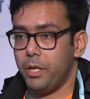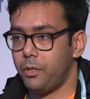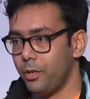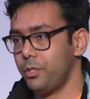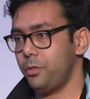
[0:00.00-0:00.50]

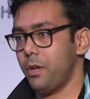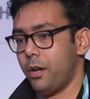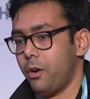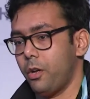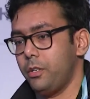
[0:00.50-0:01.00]
because you
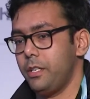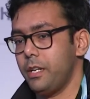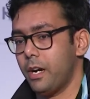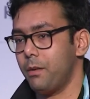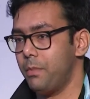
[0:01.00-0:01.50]

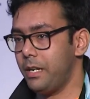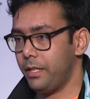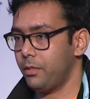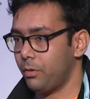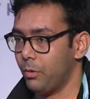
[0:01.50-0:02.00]
already are
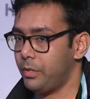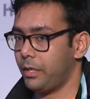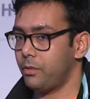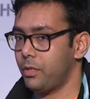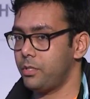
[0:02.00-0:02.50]
building the whole
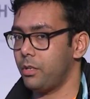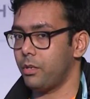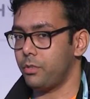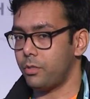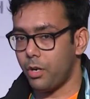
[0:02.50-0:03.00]
technology
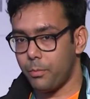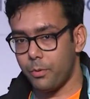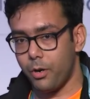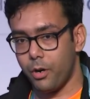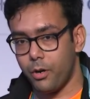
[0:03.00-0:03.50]
on
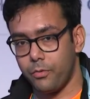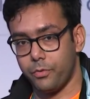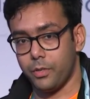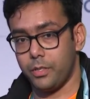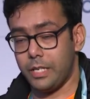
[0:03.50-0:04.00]
top of
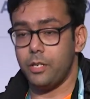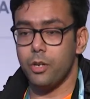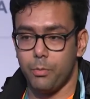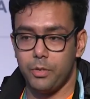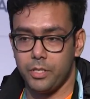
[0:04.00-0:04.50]
uh,
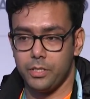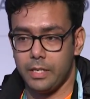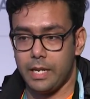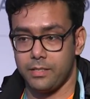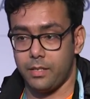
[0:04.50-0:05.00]

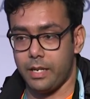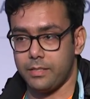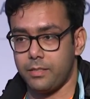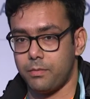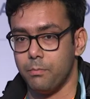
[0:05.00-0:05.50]
teleoperation as,
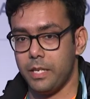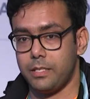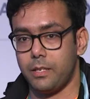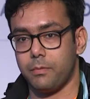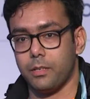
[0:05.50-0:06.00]
as its
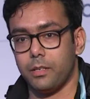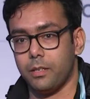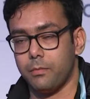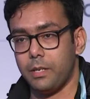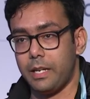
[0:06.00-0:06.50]
basic,
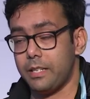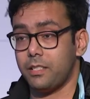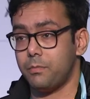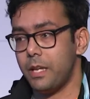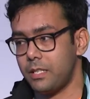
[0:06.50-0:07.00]
uh, as
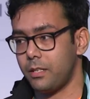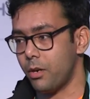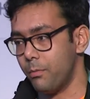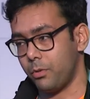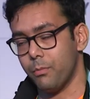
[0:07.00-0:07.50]
its basic
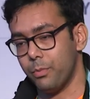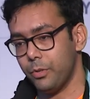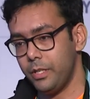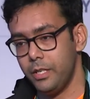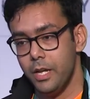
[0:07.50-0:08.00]
comp
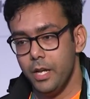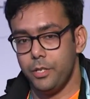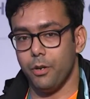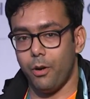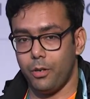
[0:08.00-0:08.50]
component,
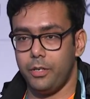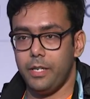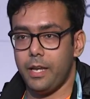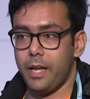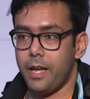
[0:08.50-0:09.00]
you
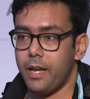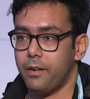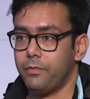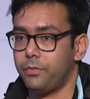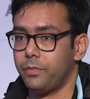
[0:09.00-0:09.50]
already
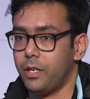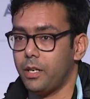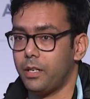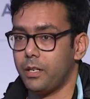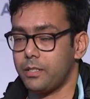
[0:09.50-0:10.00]
have
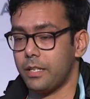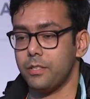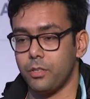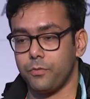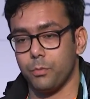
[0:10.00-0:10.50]
uh, a
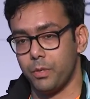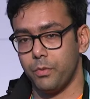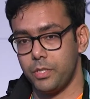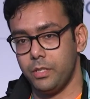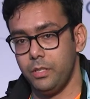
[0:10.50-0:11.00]
sense of
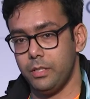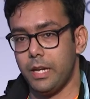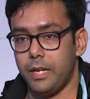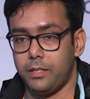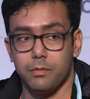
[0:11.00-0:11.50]
supervision
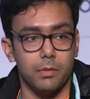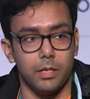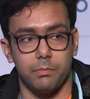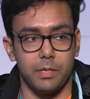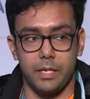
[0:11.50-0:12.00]
that
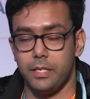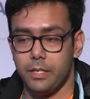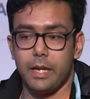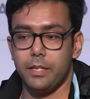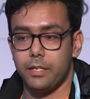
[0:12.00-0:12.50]
uh,
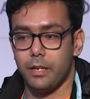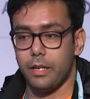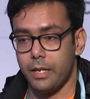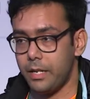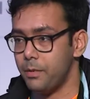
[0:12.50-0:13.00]
any, any,
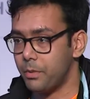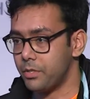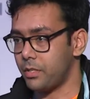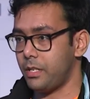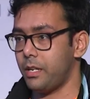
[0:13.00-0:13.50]
any
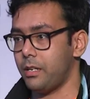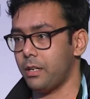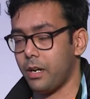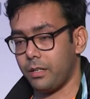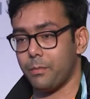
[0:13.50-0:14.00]
person
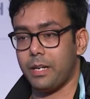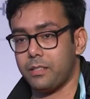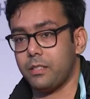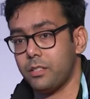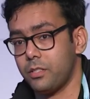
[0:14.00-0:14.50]
in our
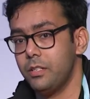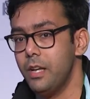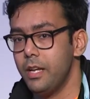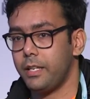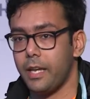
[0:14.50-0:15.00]
command station
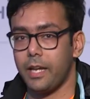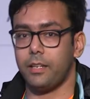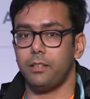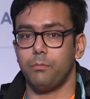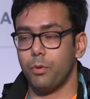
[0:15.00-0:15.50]

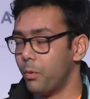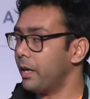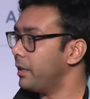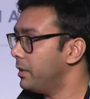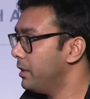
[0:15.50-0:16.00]
can
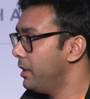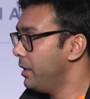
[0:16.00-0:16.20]
provide.